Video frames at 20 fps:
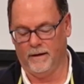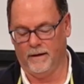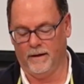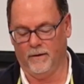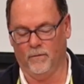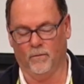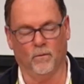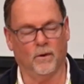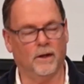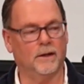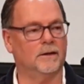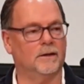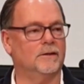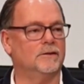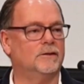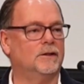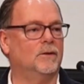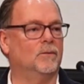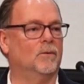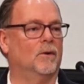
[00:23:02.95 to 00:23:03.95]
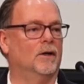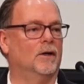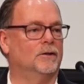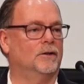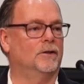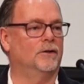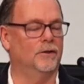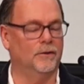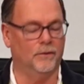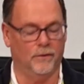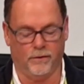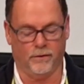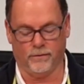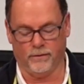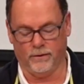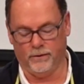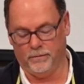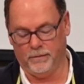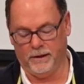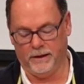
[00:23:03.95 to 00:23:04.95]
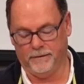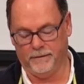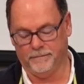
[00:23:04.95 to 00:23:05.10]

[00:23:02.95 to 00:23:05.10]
and what does He want to do through me.